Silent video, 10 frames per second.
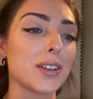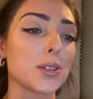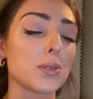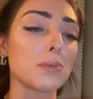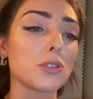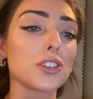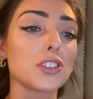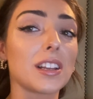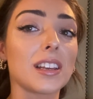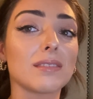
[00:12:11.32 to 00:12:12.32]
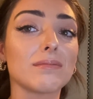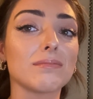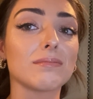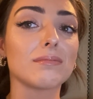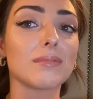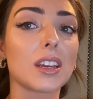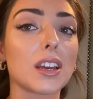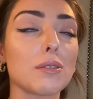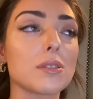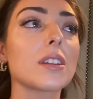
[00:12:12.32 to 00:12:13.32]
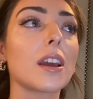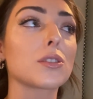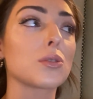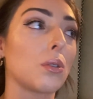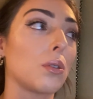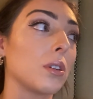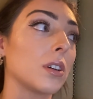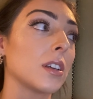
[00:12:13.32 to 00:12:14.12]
so I'm just chilling. The girls are next door